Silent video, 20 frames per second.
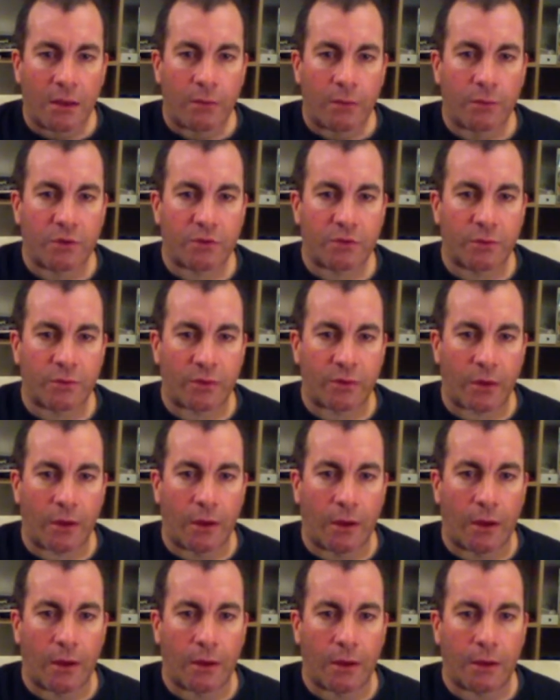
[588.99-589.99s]
which was
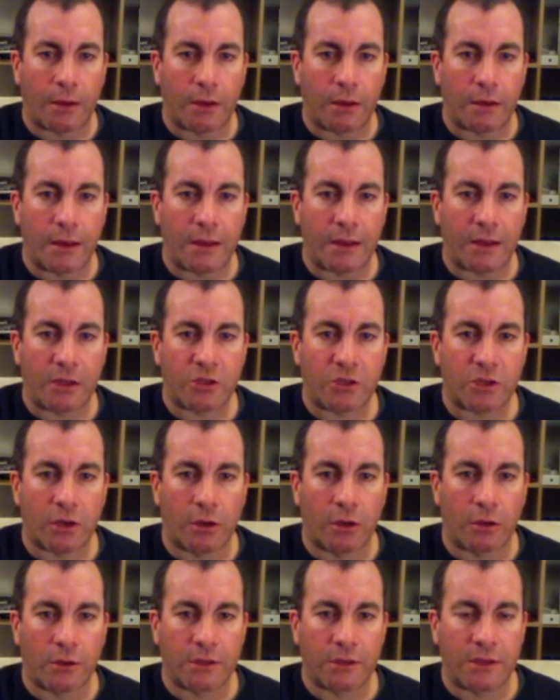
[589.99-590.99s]
uh,
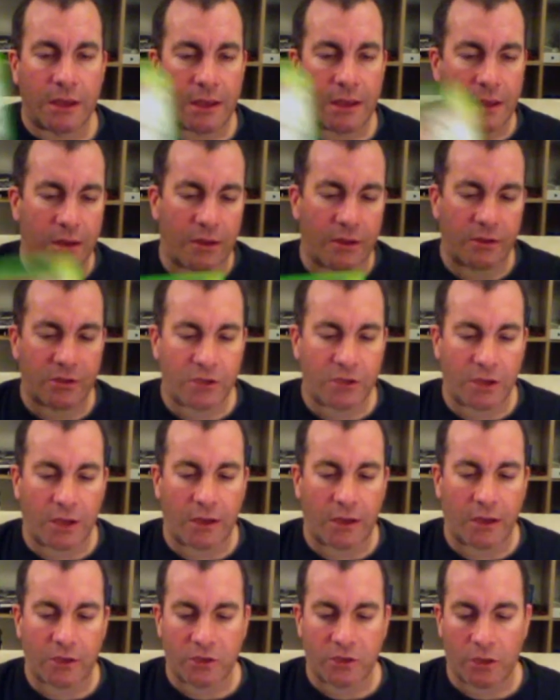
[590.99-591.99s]
NHL, EA
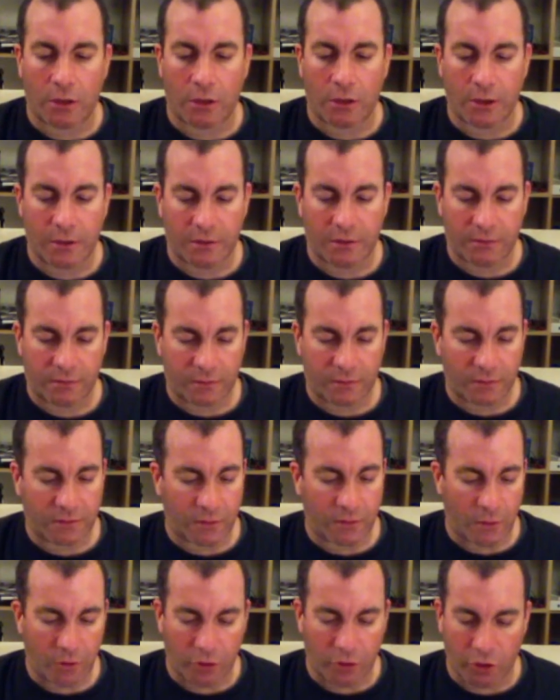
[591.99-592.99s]
NHL, and it's it's
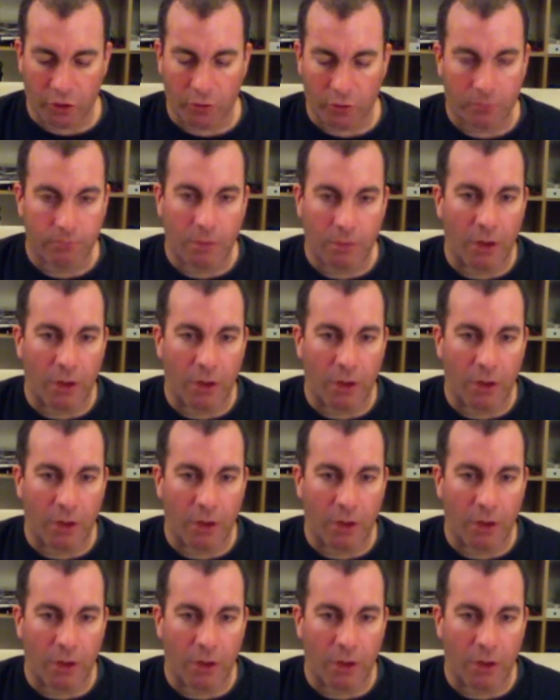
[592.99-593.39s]
all good.